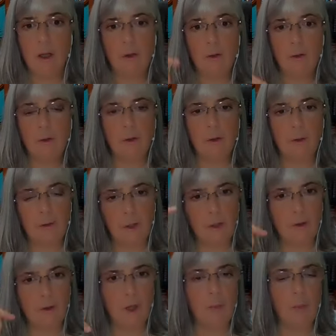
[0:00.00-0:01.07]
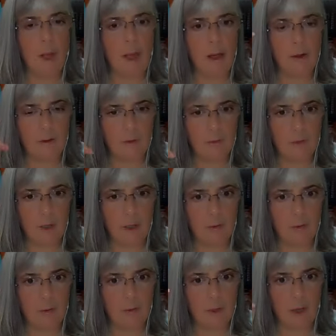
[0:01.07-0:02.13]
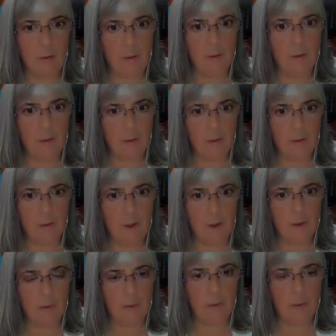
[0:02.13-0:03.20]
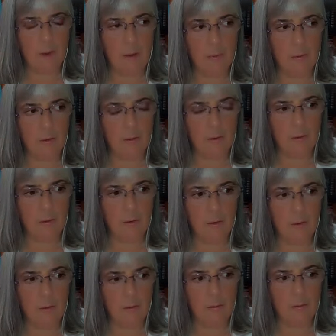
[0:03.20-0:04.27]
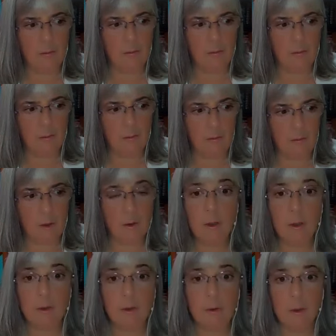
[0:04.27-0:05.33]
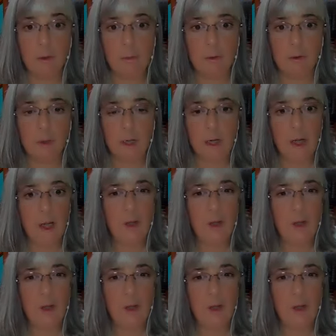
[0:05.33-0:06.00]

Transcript: So those things come back to 5s after, after the critical moment, right?